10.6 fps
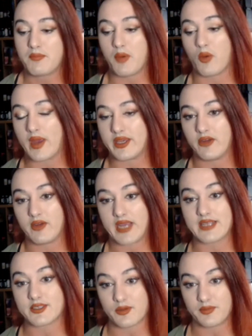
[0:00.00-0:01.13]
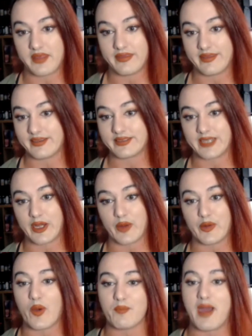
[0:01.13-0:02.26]
but when you're against something that's,
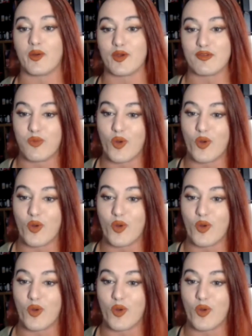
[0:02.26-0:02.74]
no amount of